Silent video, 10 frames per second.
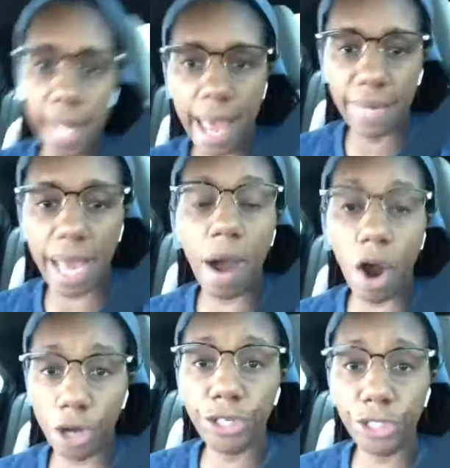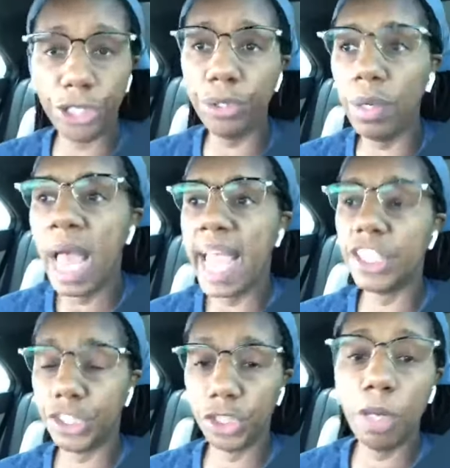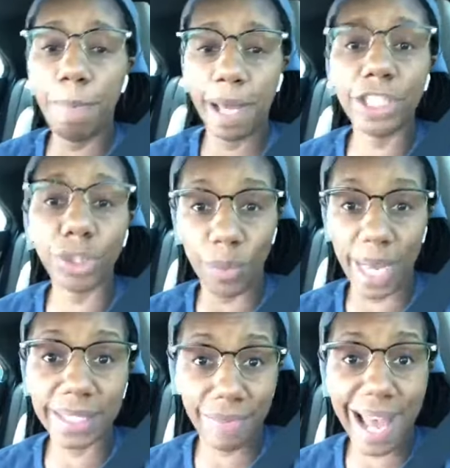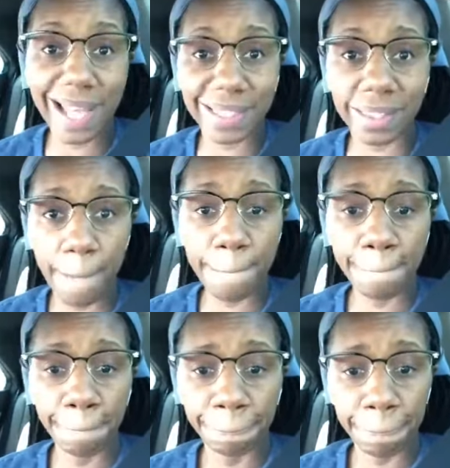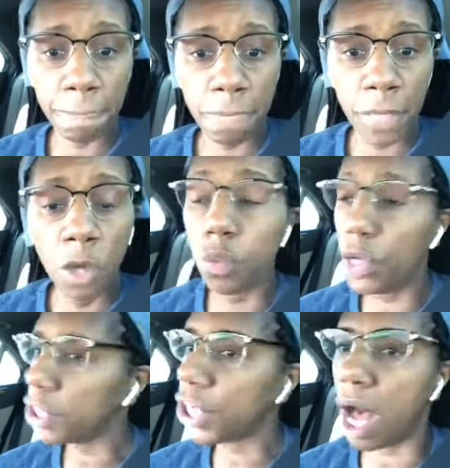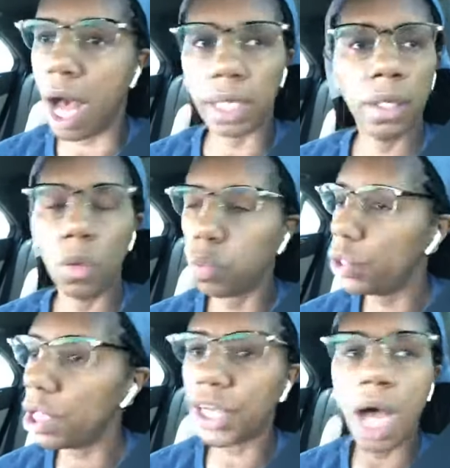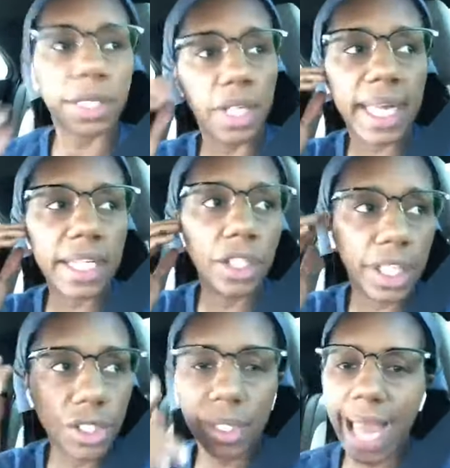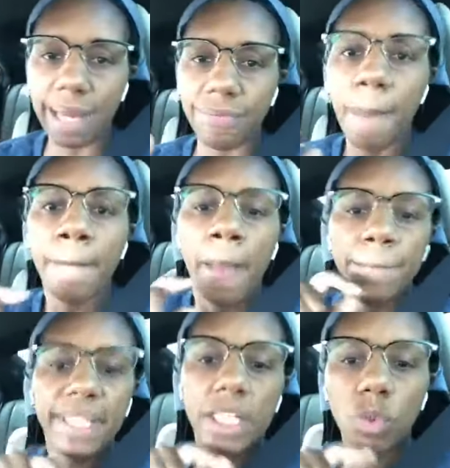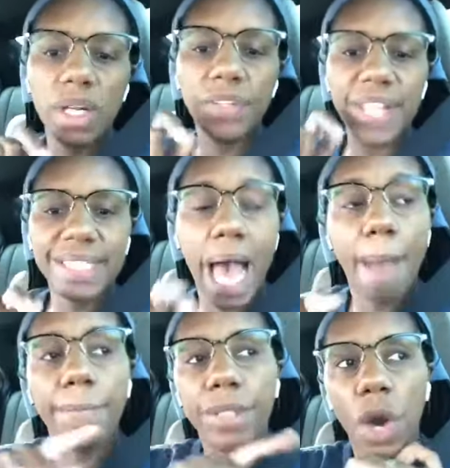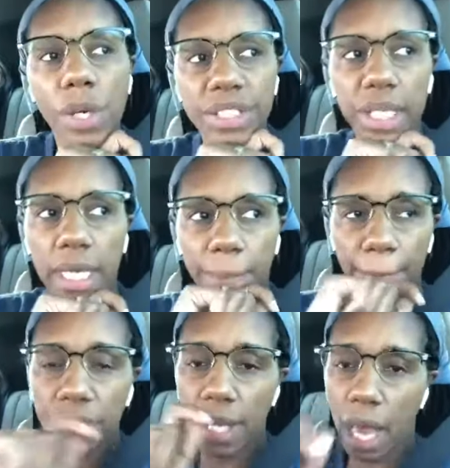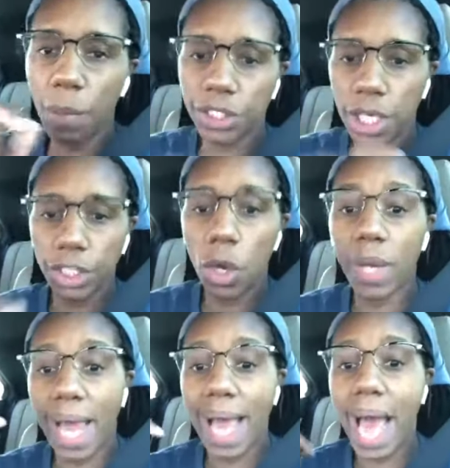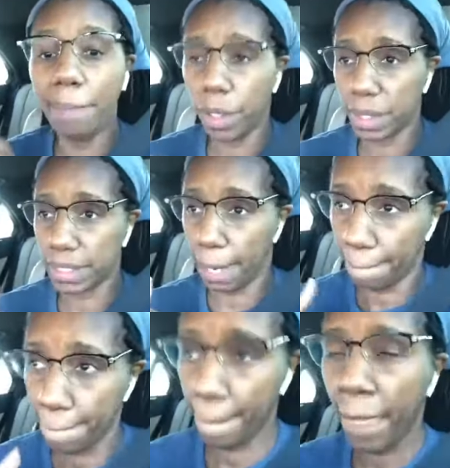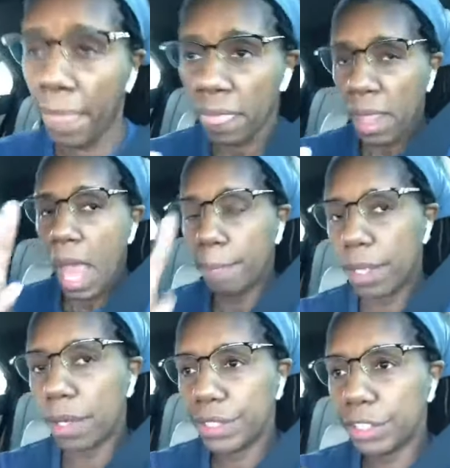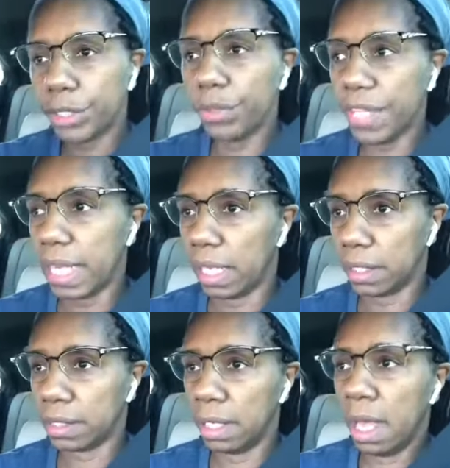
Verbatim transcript: have not honored you, and so you punish the rest of us? Real talk, real talk. Look at it, look in your life. Because one of the things I'm noticing, I want y'all to know what I'm noticing. I'm noticing two things.